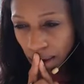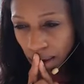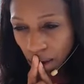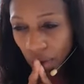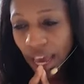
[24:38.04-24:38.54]

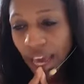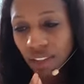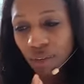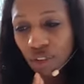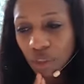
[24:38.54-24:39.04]
Okay,
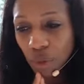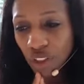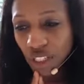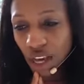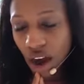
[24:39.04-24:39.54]
so
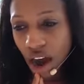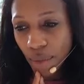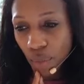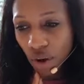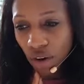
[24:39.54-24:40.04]
response to
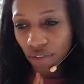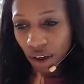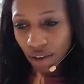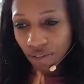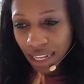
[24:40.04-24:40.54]
high
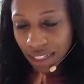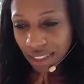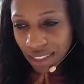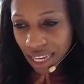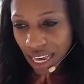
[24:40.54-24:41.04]
profile
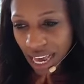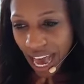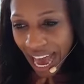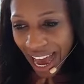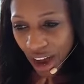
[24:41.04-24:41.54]
events.
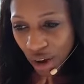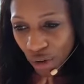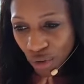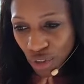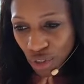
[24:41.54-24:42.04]

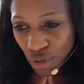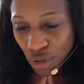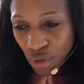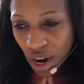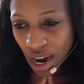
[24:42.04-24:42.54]
How
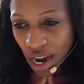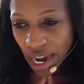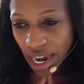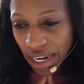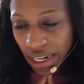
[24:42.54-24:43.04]
do
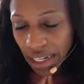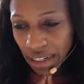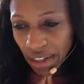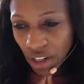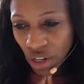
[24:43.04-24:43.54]
I
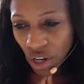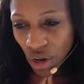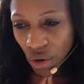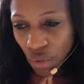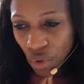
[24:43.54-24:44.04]

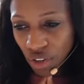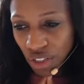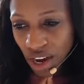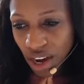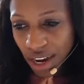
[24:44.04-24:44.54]
know
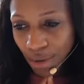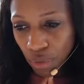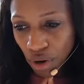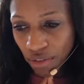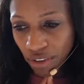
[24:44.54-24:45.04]
what's a high
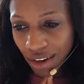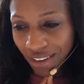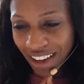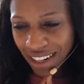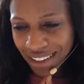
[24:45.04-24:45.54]
profile
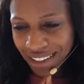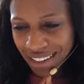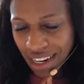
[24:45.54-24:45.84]
event?